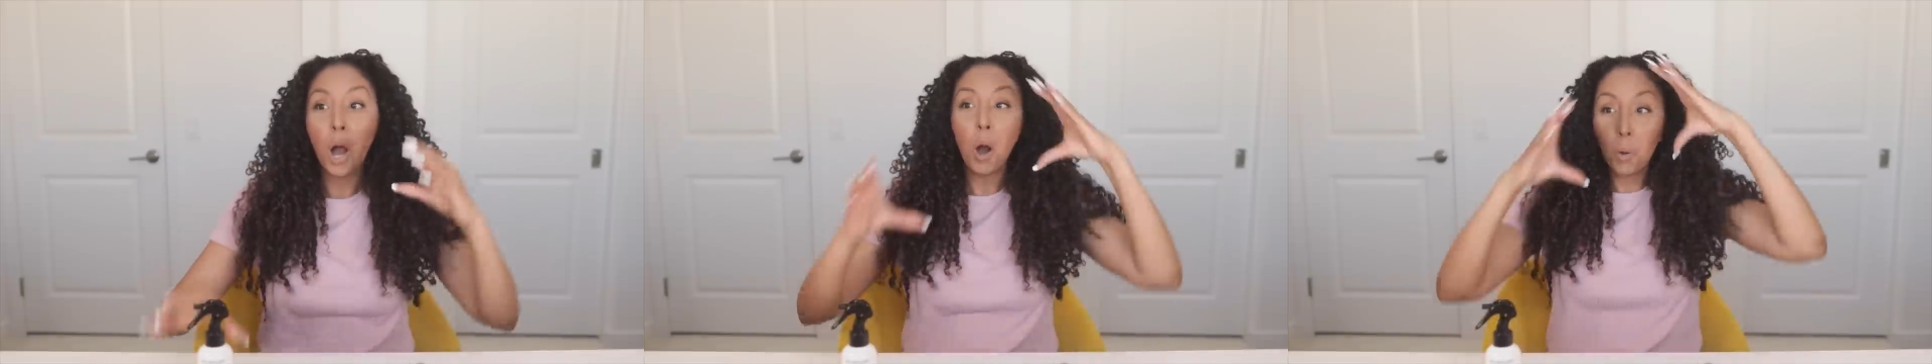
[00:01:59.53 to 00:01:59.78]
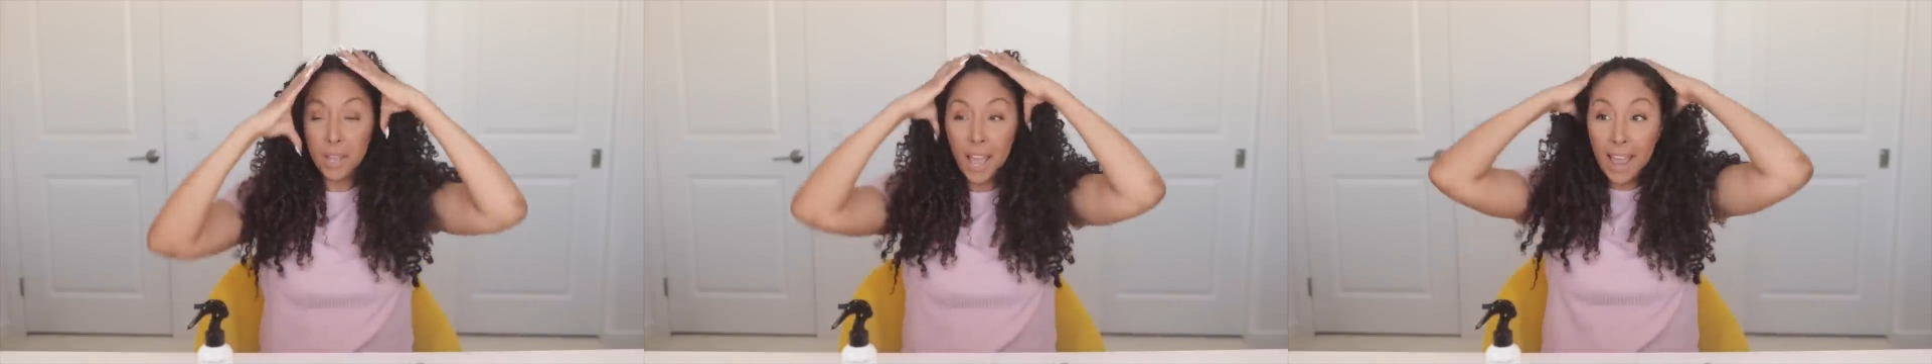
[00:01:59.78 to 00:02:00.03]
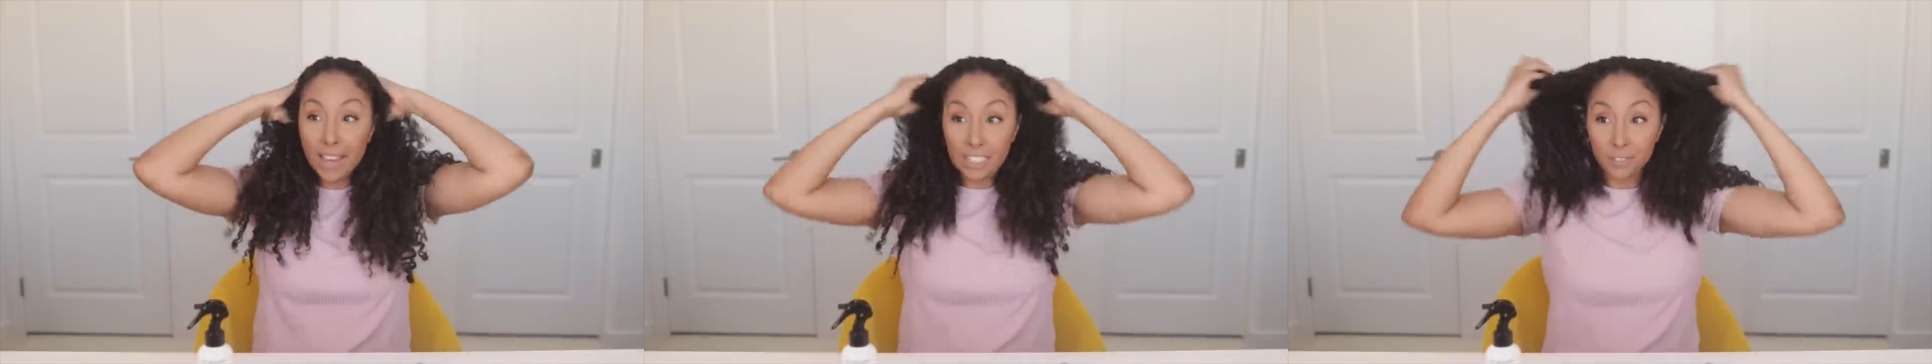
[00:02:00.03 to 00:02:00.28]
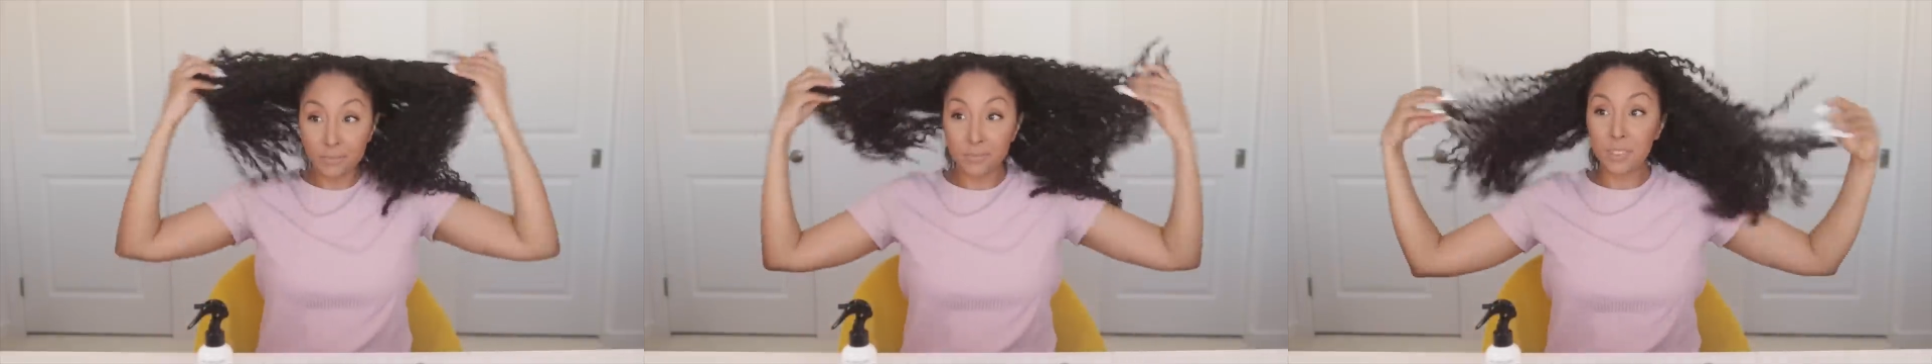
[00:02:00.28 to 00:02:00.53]
Okay,
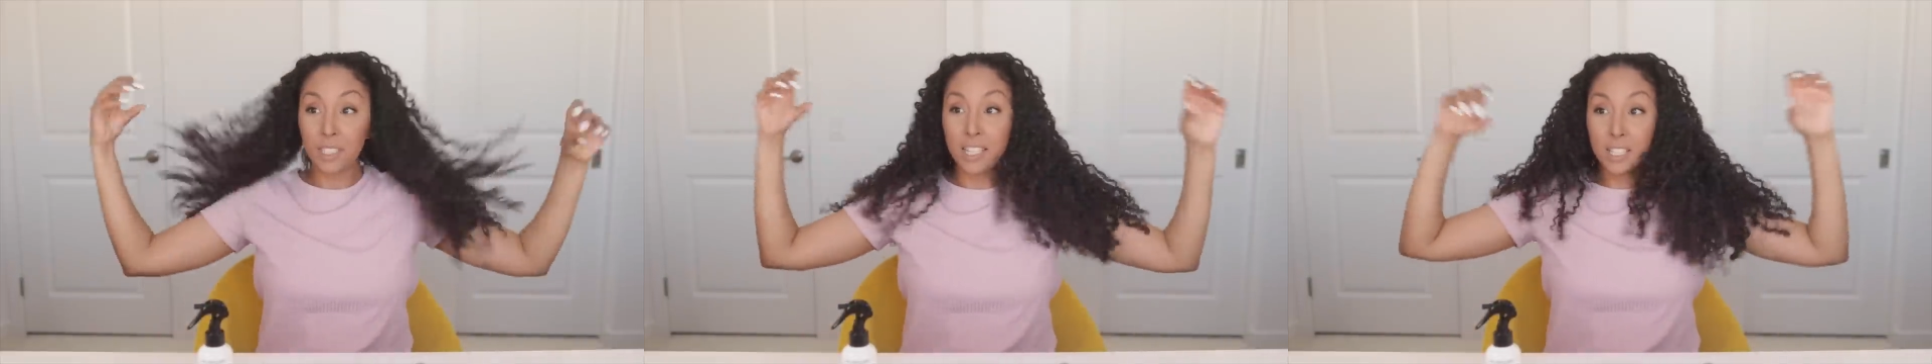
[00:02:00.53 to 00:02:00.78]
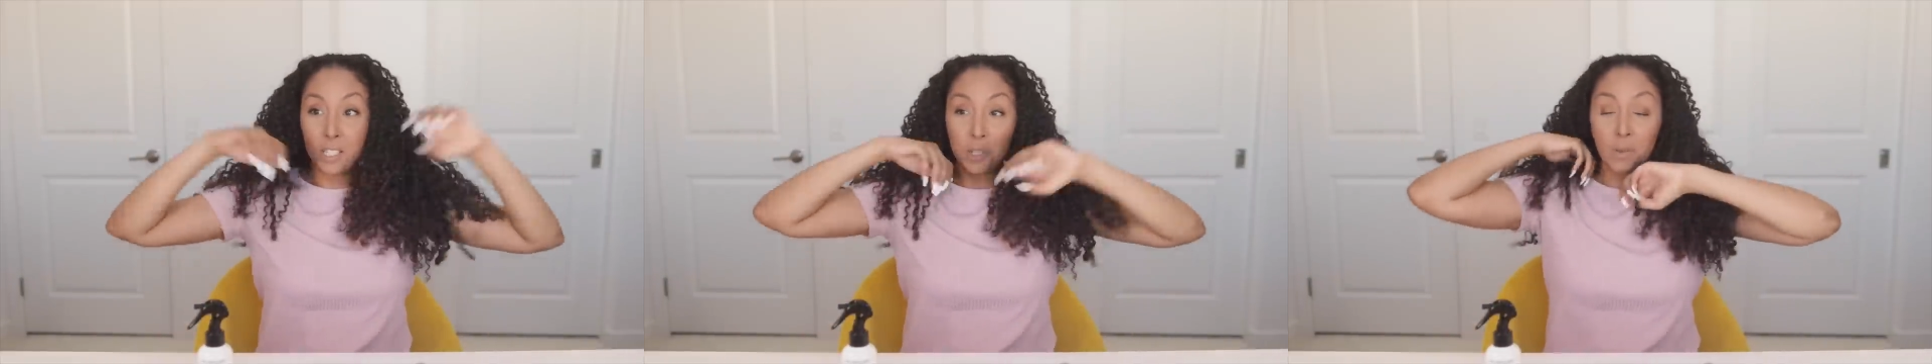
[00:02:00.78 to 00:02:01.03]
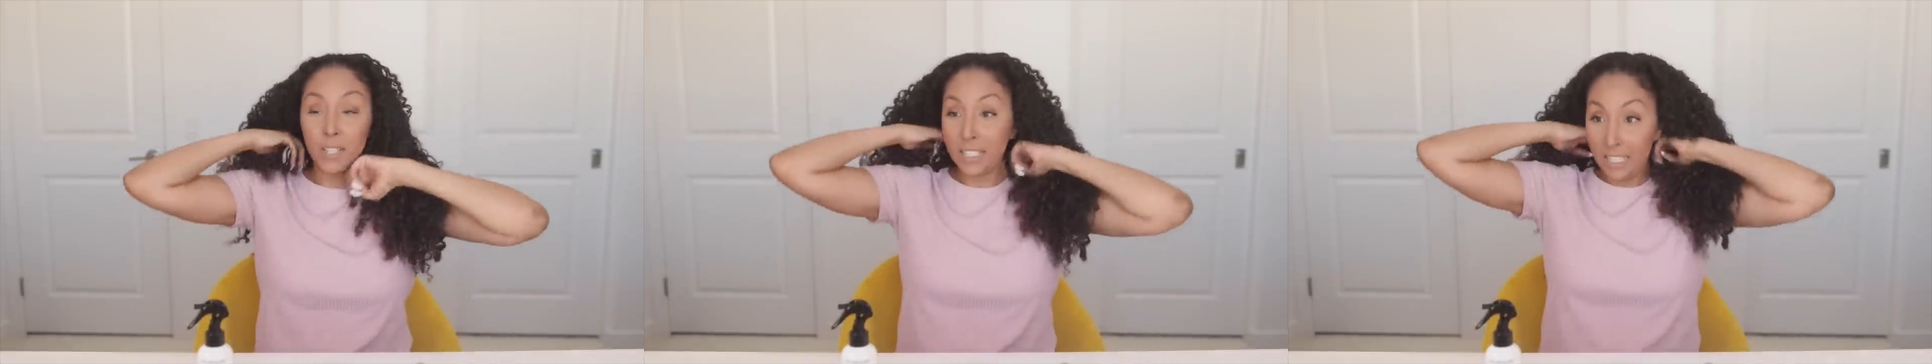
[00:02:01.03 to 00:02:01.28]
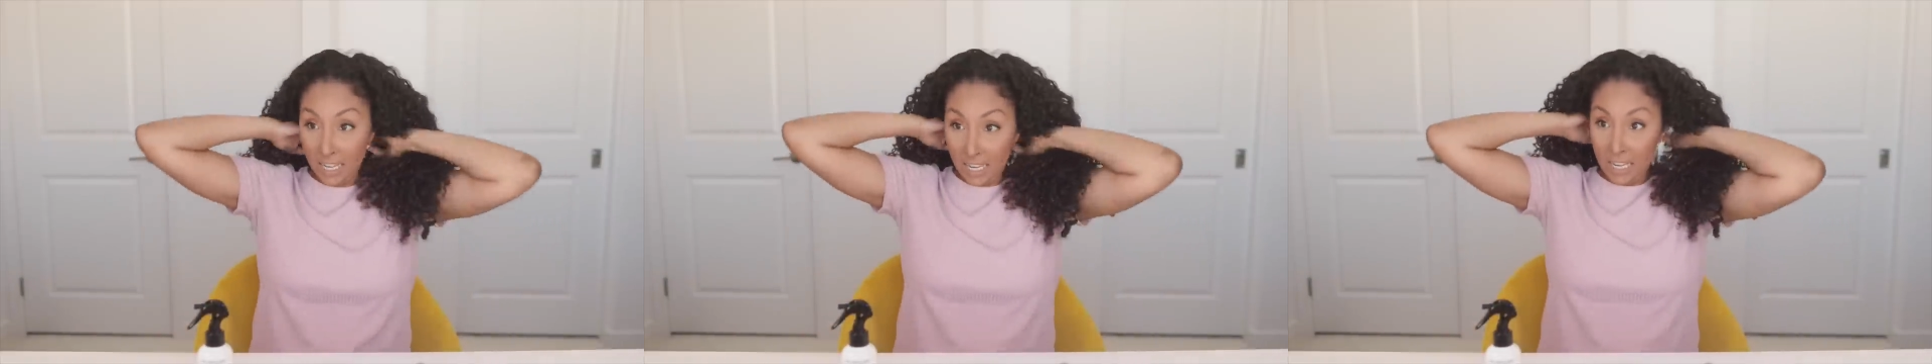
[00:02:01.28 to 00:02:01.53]
let's do it.